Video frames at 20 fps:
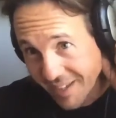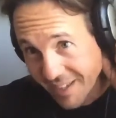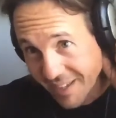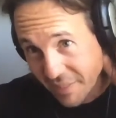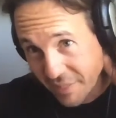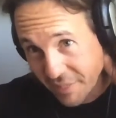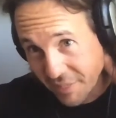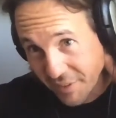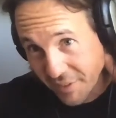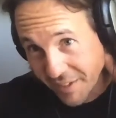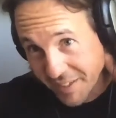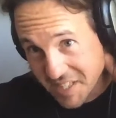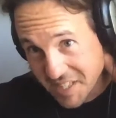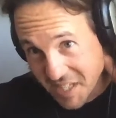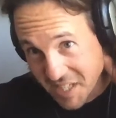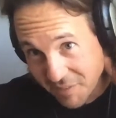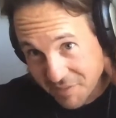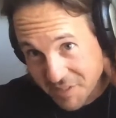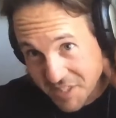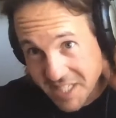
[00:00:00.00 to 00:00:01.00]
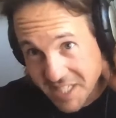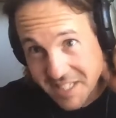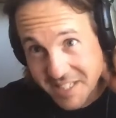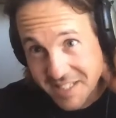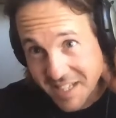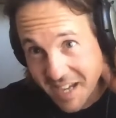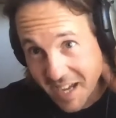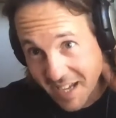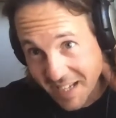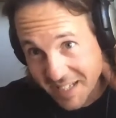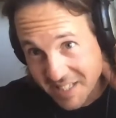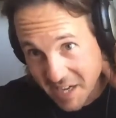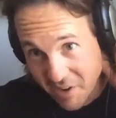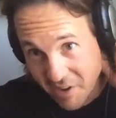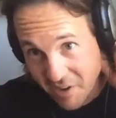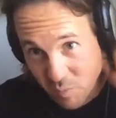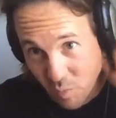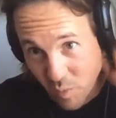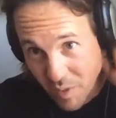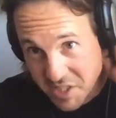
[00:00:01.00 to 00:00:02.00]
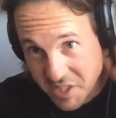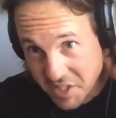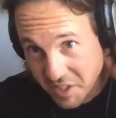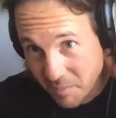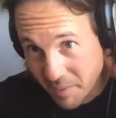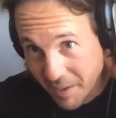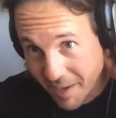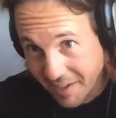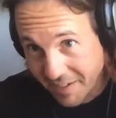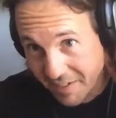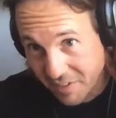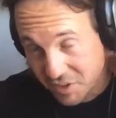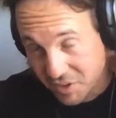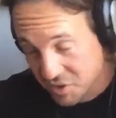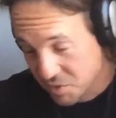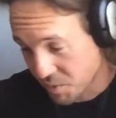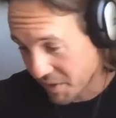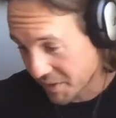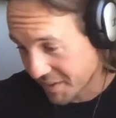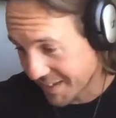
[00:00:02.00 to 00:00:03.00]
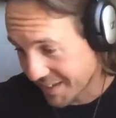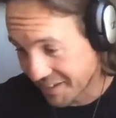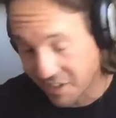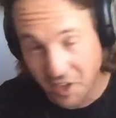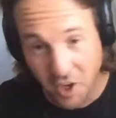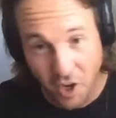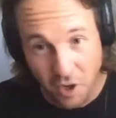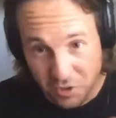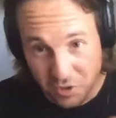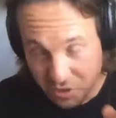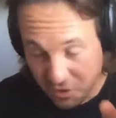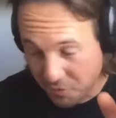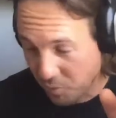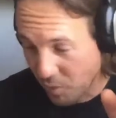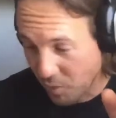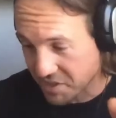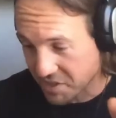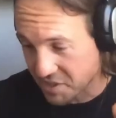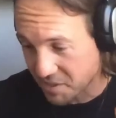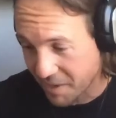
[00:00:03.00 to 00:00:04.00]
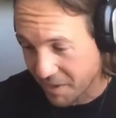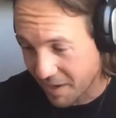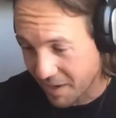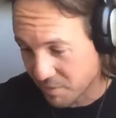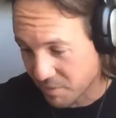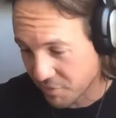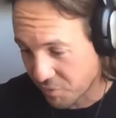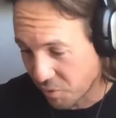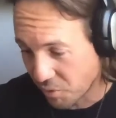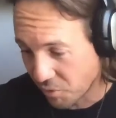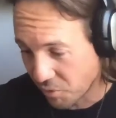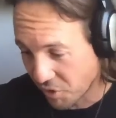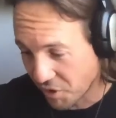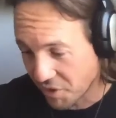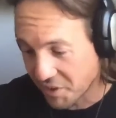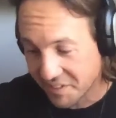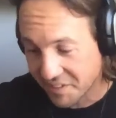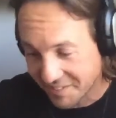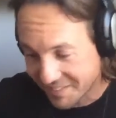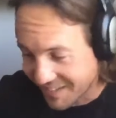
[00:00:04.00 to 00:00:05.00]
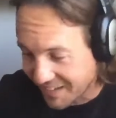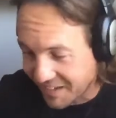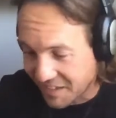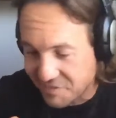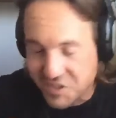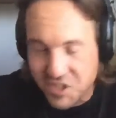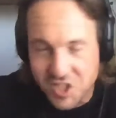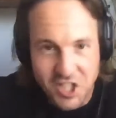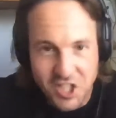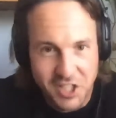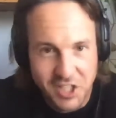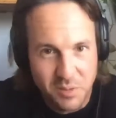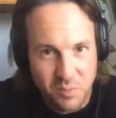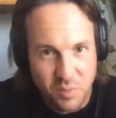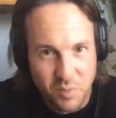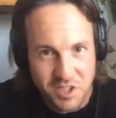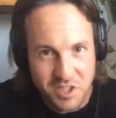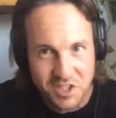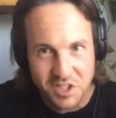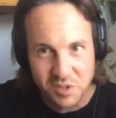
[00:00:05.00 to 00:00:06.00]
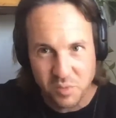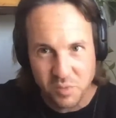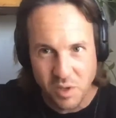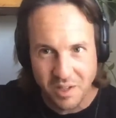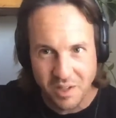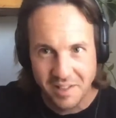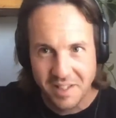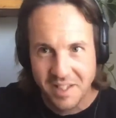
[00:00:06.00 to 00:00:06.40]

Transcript: that I've seen uh, Darren whinging about on Twitter, and I know you've whinged about before, Rod, and I've certainly whinged as well.